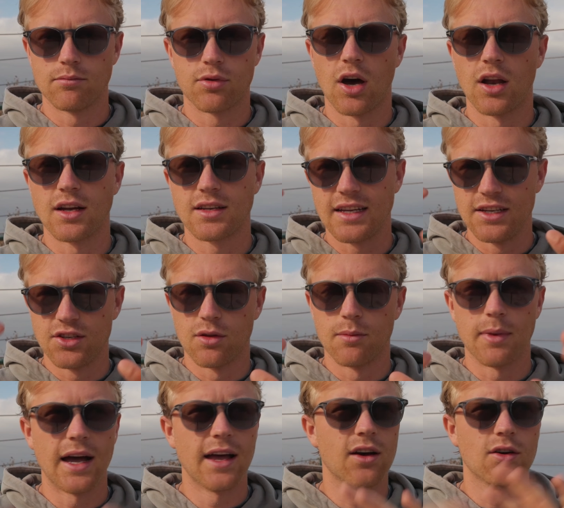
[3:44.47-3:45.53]
product in the
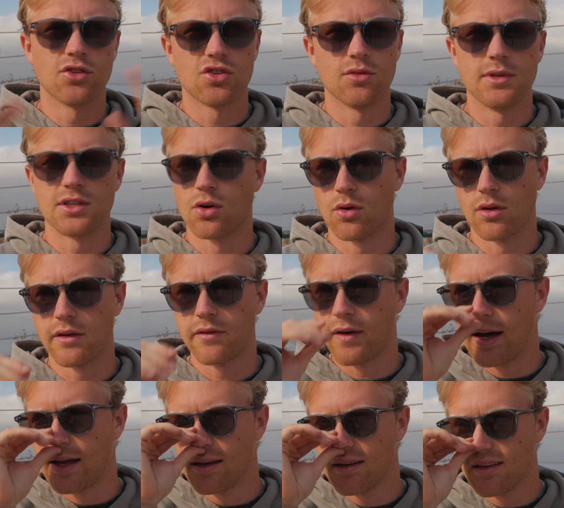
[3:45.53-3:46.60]
bio, it should be totally
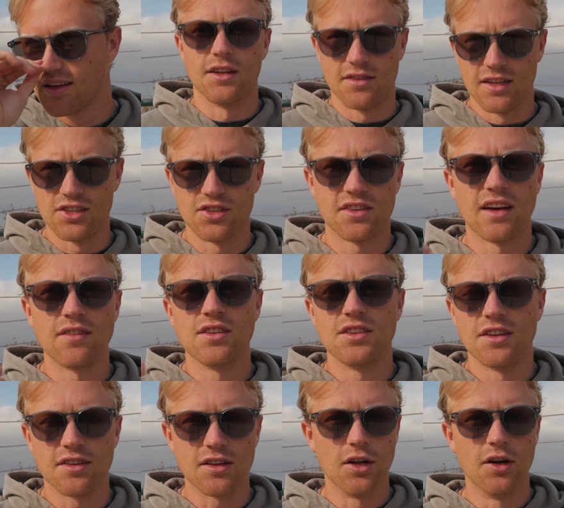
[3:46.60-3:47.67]
fine, because they just have to
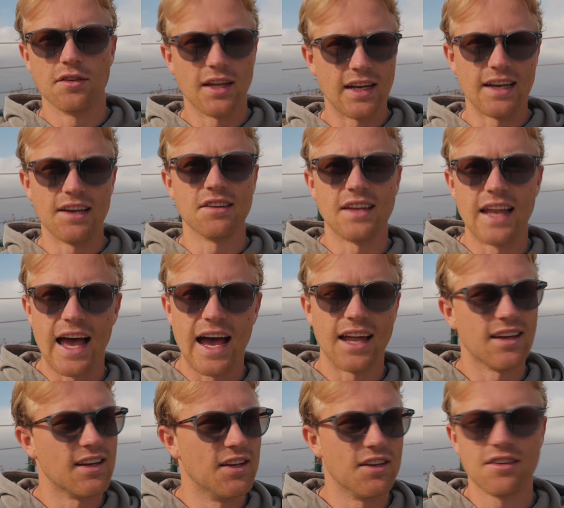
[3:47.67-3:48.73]
disclose that it is an
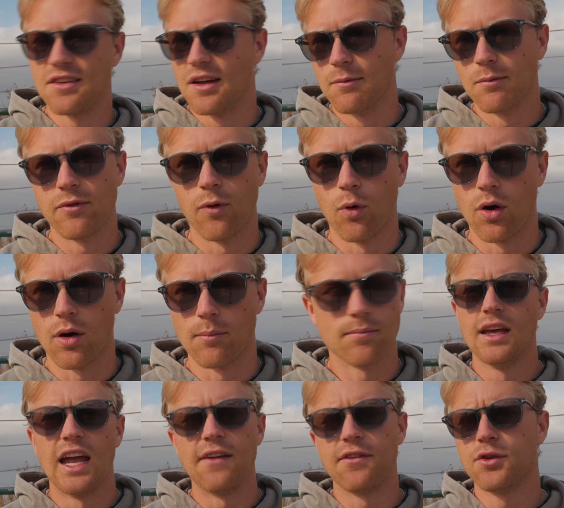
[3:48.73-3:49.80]
ad in some form.
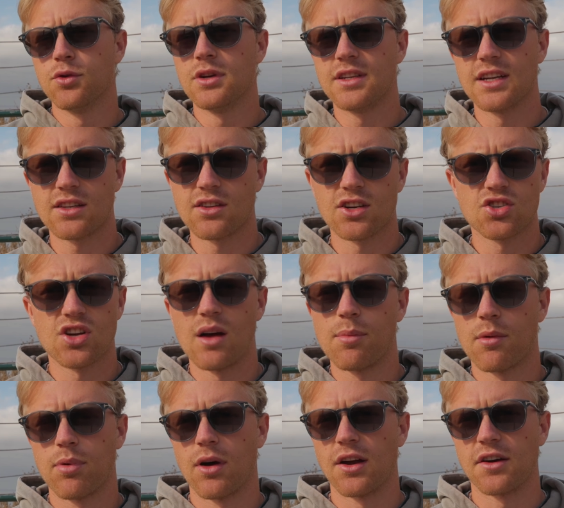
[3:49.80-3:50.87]
If they're doing TikTok shop
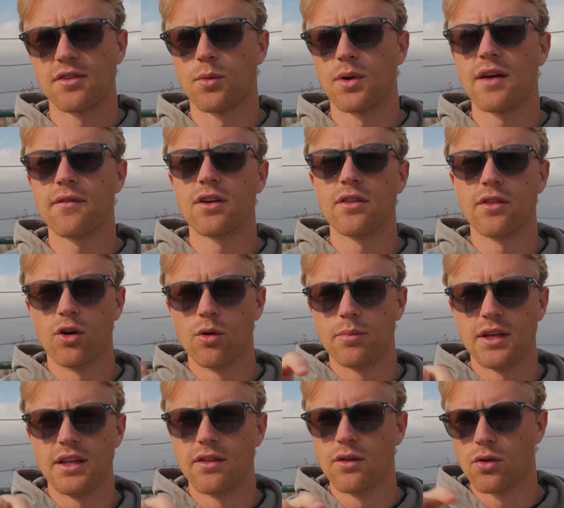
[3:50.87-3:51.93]
or products or whatever, there'll
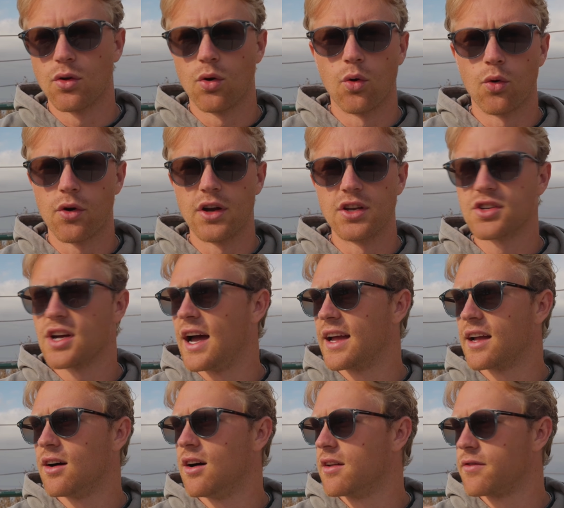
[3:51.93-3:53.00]
be the little orange
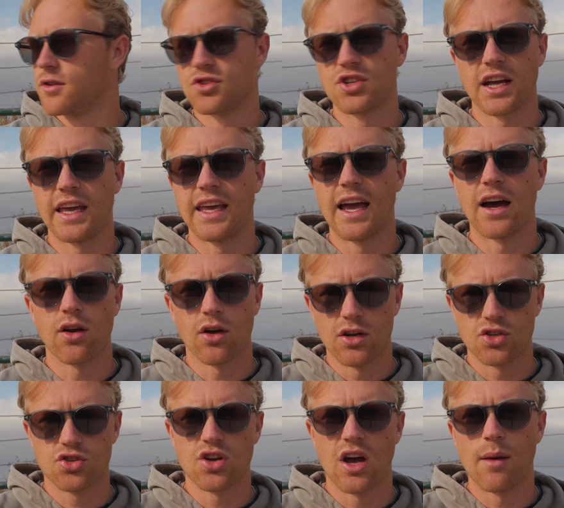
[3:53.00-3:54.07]
icon for checking out
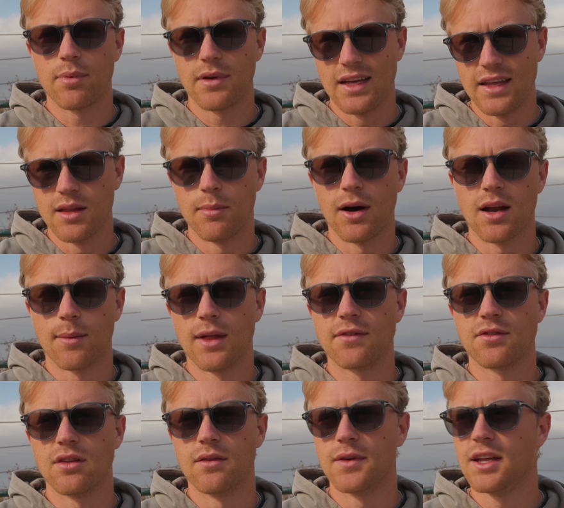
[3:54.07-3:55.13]
on shop in the bottom
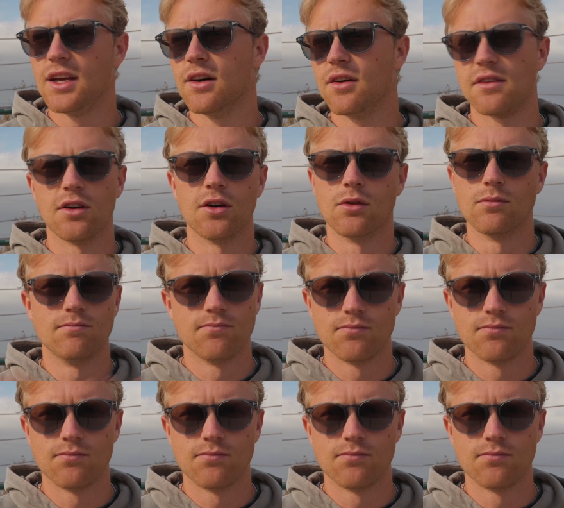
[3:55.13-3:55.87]
left of the video, so